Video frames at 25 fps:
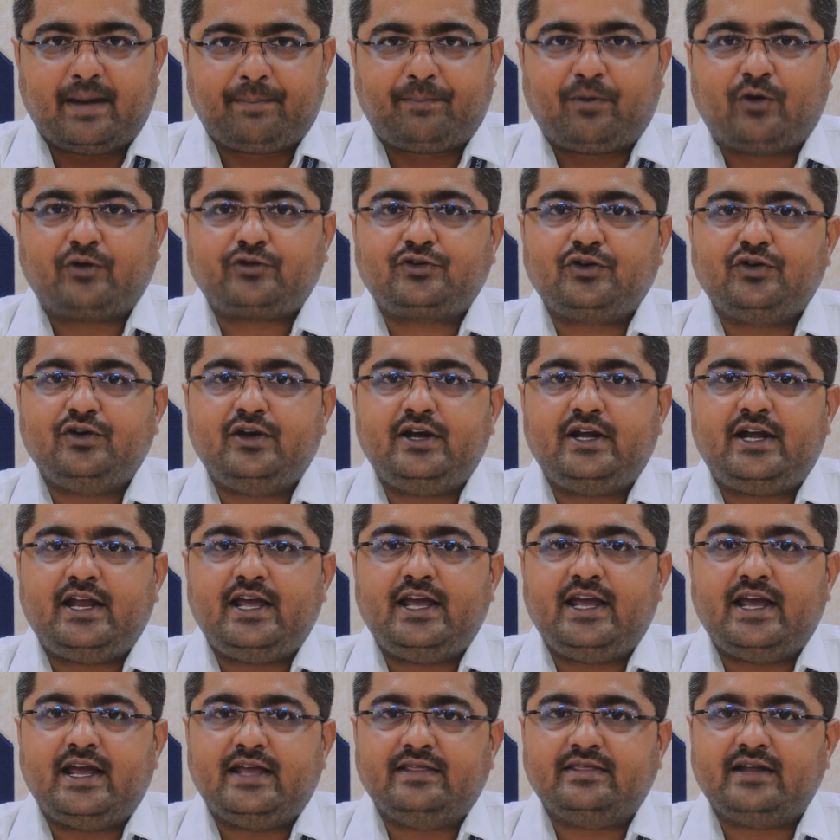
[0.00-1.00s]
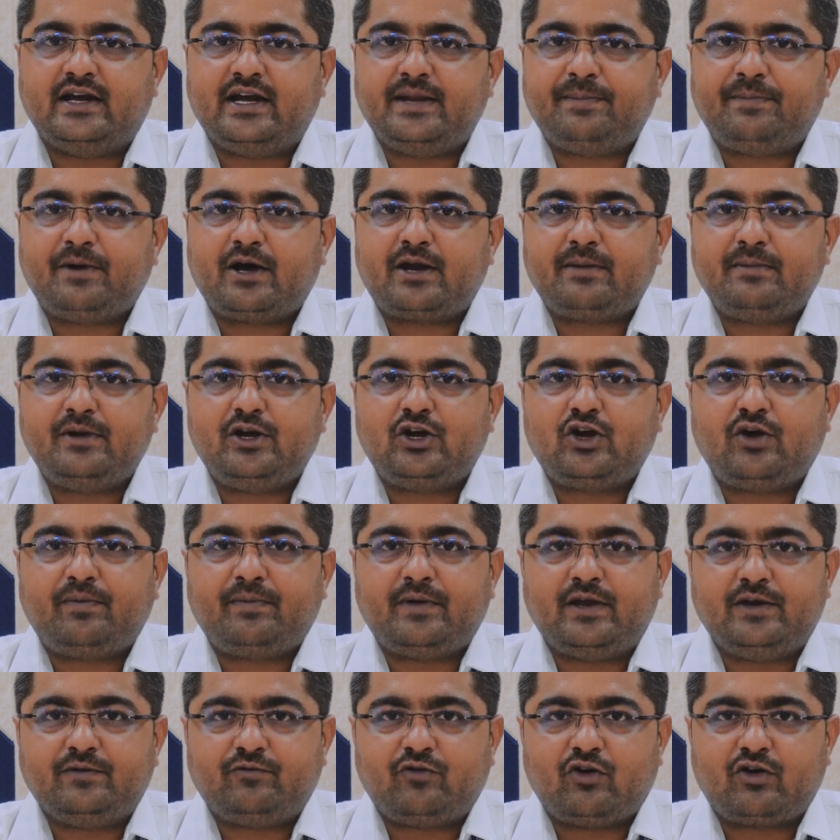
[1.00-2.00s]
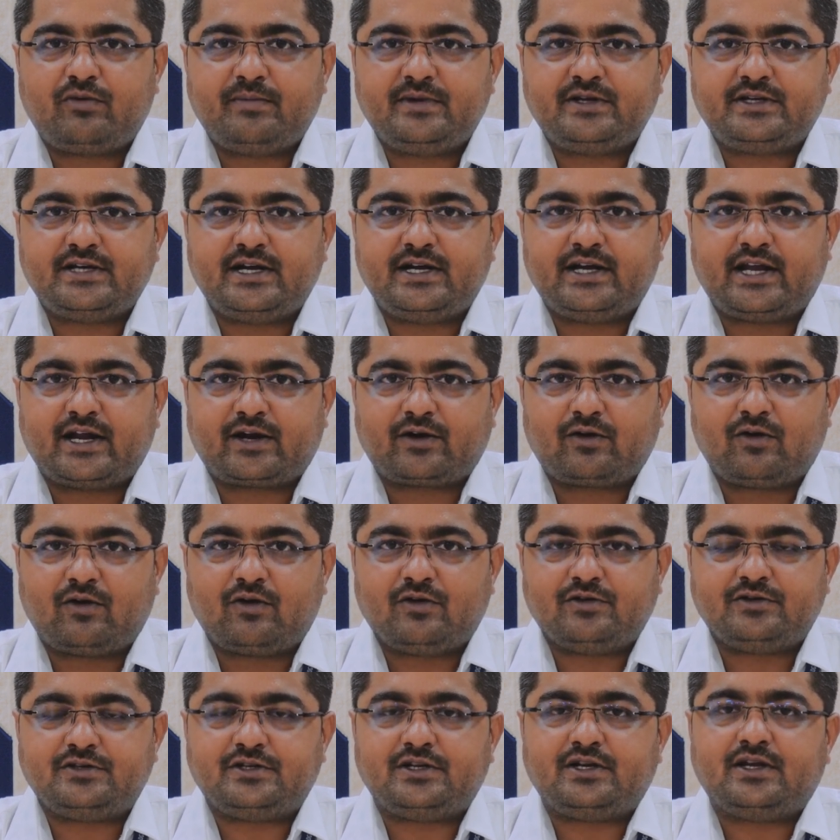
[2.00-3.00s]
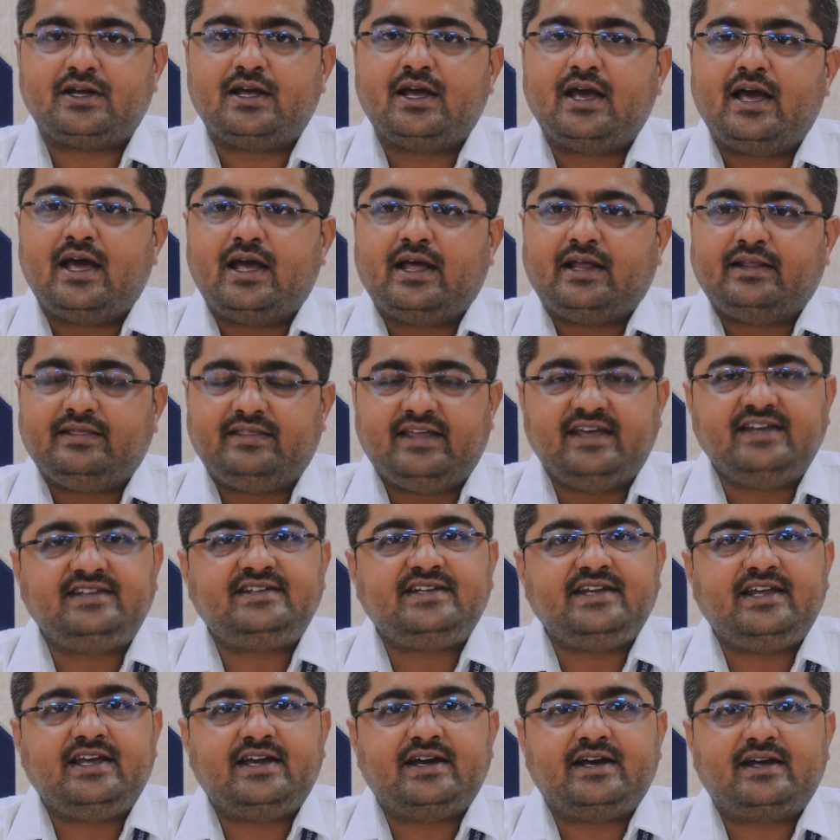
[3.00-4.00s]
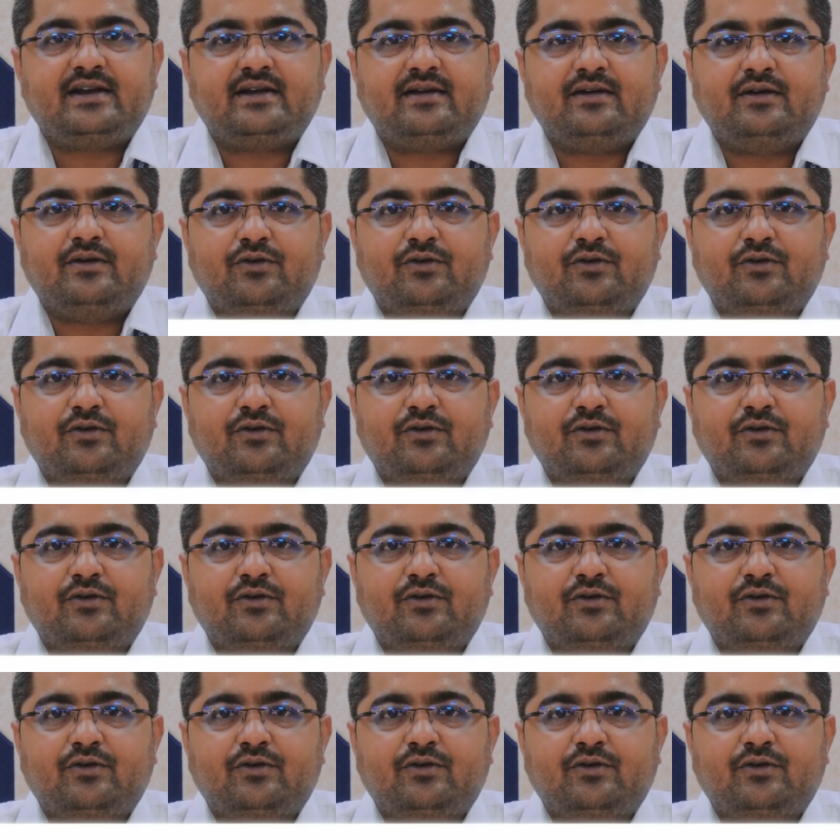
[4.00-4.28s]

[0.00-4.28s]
opportunity in the Department of Information Technology. This year,